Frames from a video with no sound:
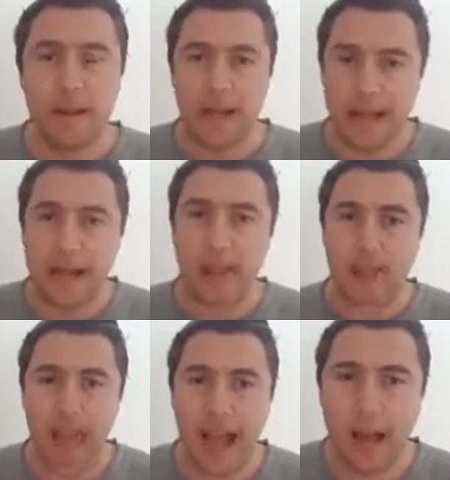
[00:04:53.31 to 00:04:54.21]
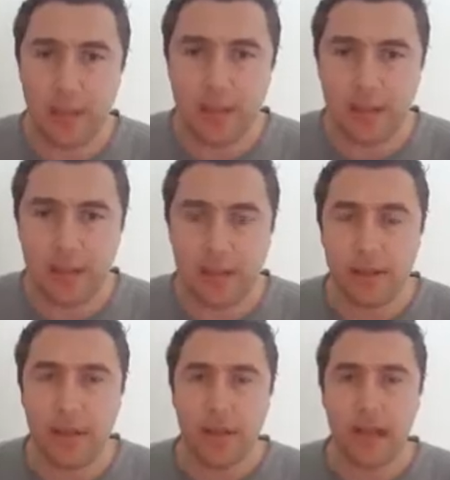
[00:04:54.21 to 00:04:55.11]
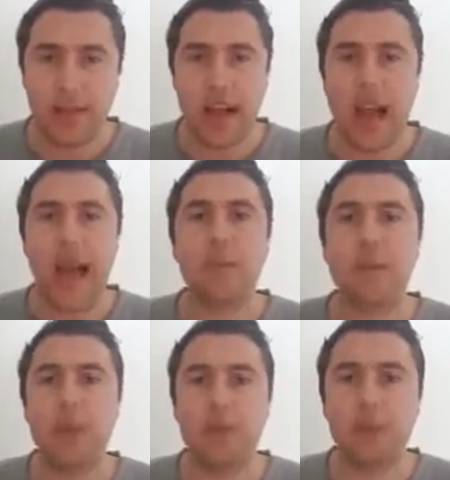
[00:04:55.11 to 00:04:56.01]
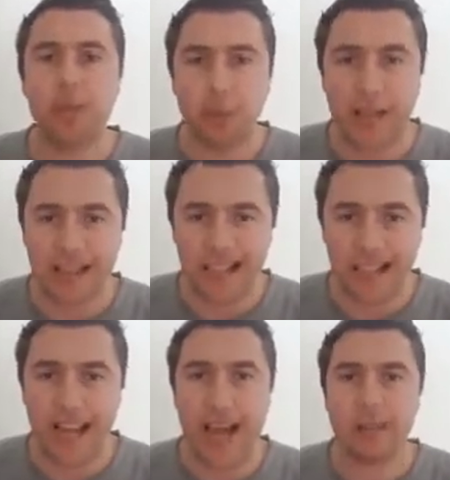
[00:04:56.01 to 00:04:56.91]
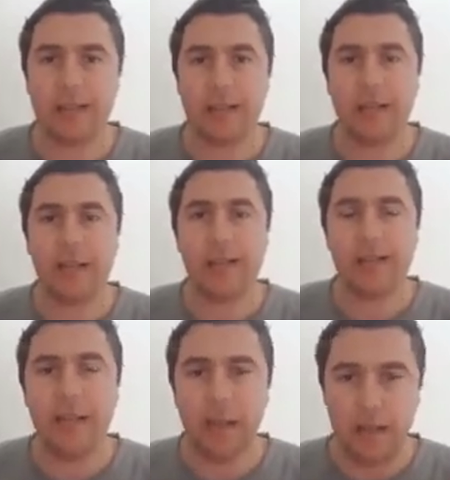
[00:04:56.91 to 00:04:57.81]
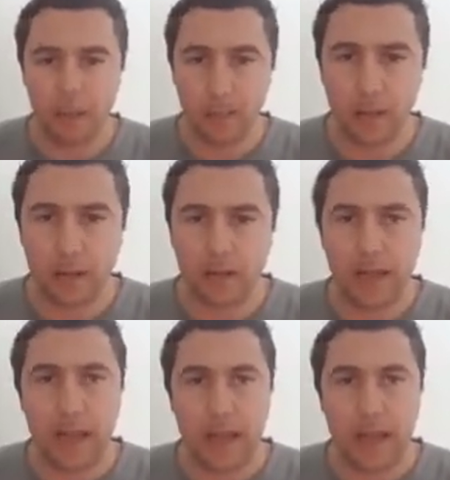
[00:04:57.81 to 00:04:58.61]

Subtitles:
That just happened. That happened through creating characters and a plot,